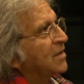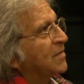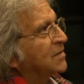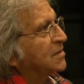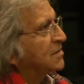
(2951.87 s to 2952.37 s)

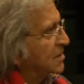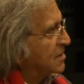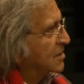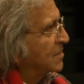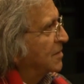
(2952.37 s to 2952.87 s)
was a
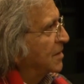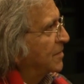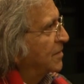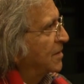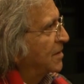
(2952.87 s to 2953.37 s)
system
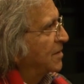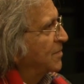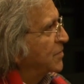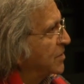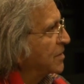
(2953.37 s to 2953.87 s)
of
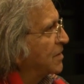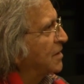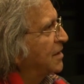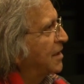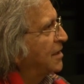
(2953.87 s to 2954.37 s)

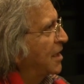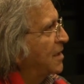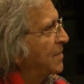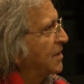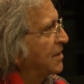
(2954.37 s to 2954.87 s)
pure and
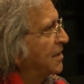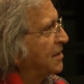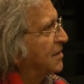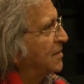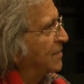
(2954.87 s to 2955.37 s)

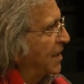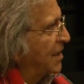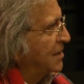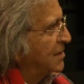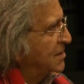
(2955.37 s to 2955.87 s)
unmitigated
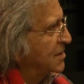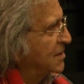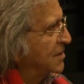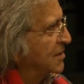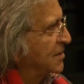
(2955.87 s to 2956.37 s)
violence.
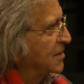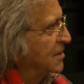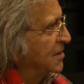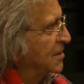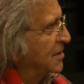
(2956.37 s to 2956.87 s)

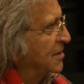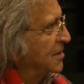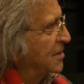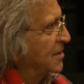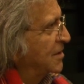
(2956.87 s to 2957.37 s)

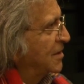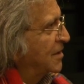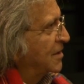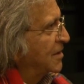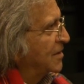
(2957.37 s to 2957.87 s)

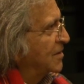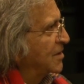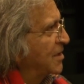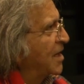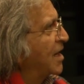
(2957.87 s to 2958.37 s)

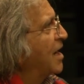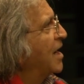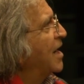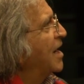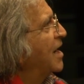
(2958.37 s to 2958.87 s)

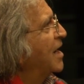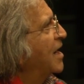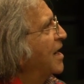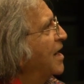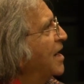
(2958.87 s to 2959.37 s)

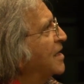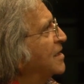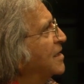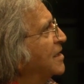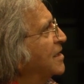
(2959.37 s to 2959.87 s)

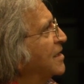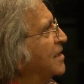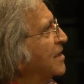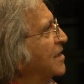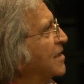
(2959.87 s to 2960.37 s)
And
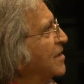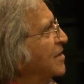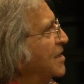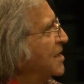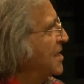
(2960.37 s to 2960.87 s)

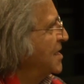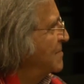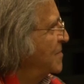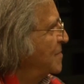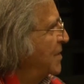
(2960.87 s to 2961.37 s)

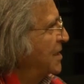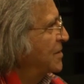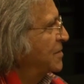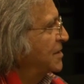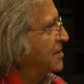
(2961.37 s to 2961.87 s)
even when
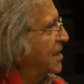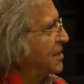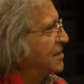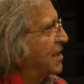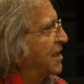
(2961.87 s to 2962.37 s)
you read
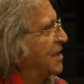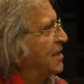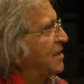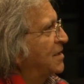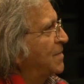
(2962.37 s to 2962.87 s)
Derrida
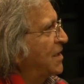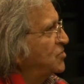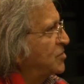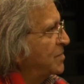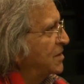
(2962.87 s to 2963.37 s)
and
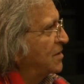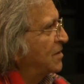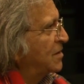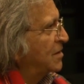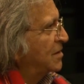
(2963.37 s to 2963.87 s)
Benjamin
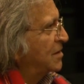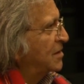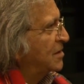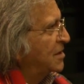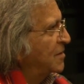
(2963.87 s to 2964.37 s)

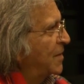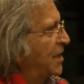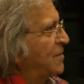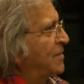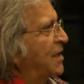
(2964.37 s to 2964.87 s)
on
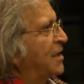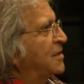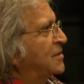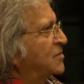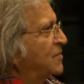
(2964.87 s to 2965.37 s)
divine
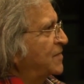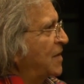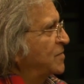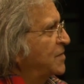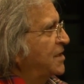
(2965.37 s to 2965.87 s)
violence or
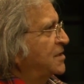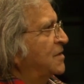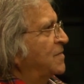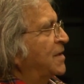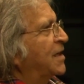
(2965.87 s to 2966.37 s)

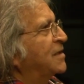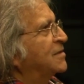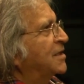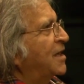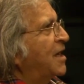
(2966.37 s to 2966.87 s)
foundational
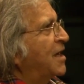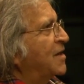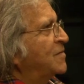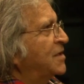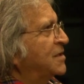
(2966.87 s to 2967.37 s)
violence,
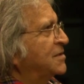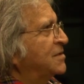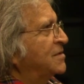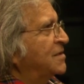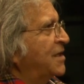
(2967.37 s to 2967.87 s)
how does
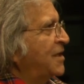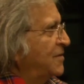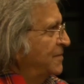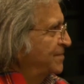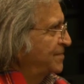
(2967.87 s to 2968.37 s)
it relate